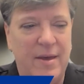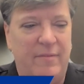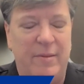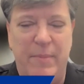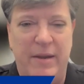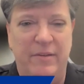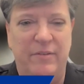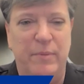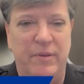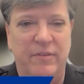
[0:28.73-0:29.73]
having been in
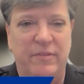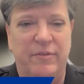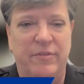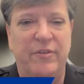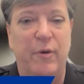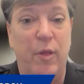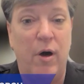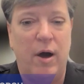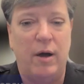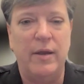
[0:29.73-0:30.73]
this business for so
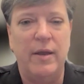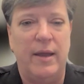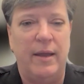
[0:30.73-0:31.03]
long,